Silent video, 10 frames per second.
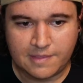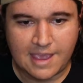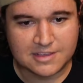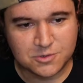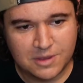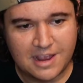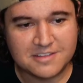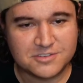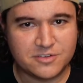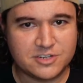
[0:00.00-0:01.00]
the asshole guy
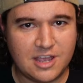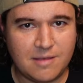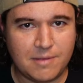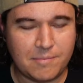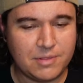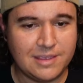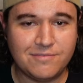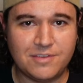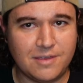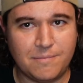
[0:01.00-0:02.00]
does a good job. I
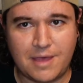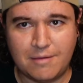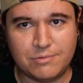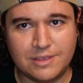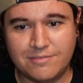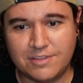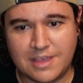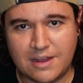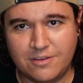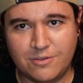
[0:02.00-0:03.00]
believe him. I believe
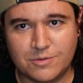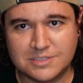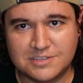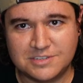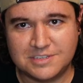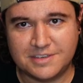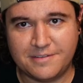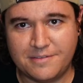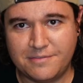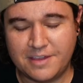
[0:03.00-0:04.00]
that dude was just
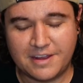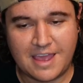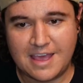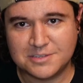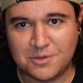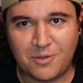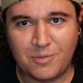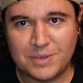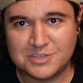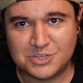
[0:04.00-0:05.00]
a fucking
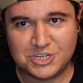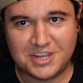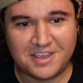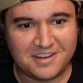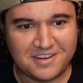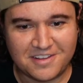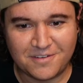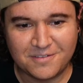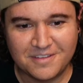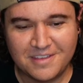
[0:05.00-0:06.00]
asshole, a piece of shit,
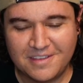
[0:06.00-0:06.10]
because